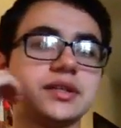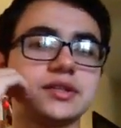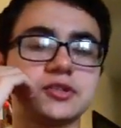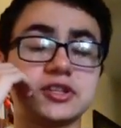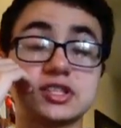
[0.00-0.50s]

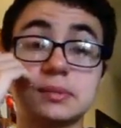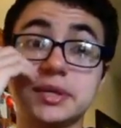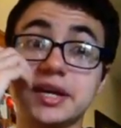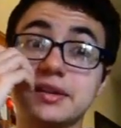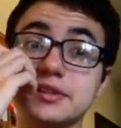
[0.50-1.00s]
So that's going to be
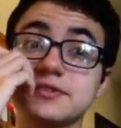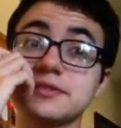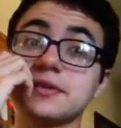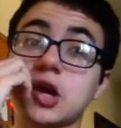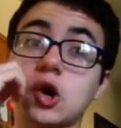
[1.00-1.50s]
the end of this
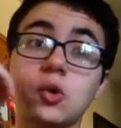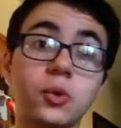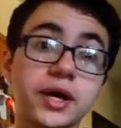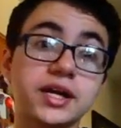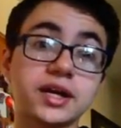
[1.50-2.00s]

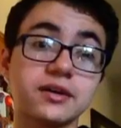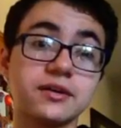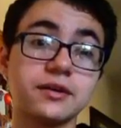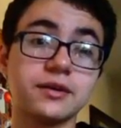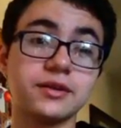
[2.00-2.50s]
quick
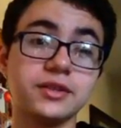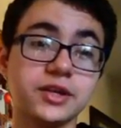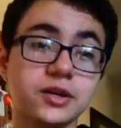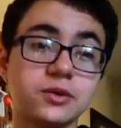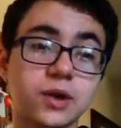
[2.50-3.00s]

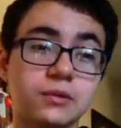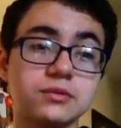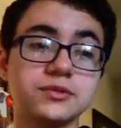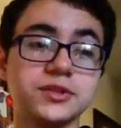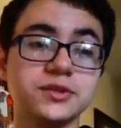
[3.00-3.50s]
little Raw
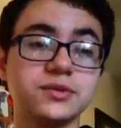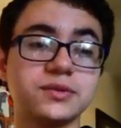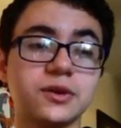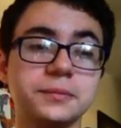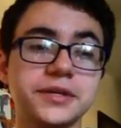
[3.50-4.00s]
review.
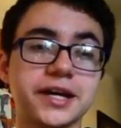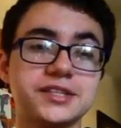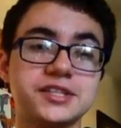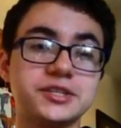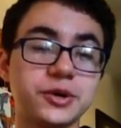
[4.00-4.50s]
Hope you
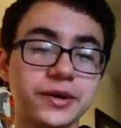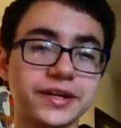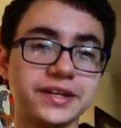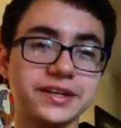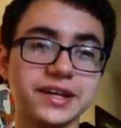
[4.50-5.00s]
guys enjoyed
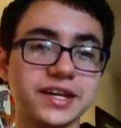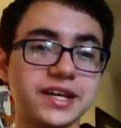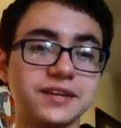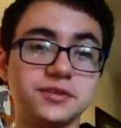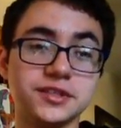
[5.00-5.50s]
it.
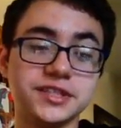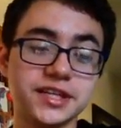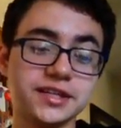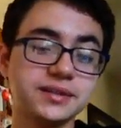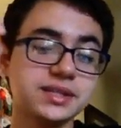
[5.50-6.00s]
If you
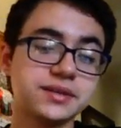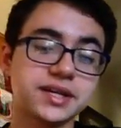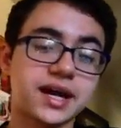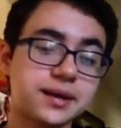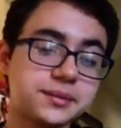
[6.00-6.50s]
did, leave a
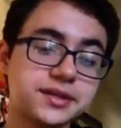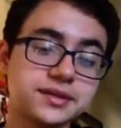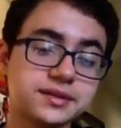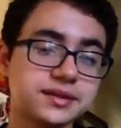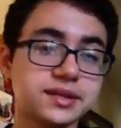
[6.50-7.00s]

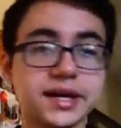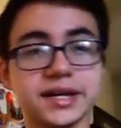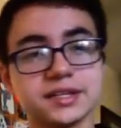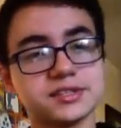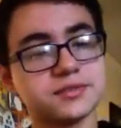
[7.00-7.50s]
comment,
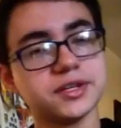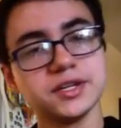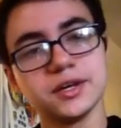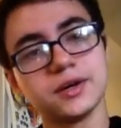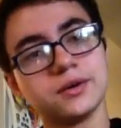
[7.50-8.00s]
like this
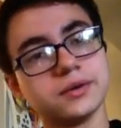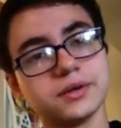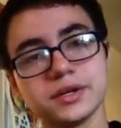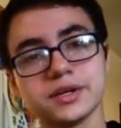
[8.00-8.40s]
video,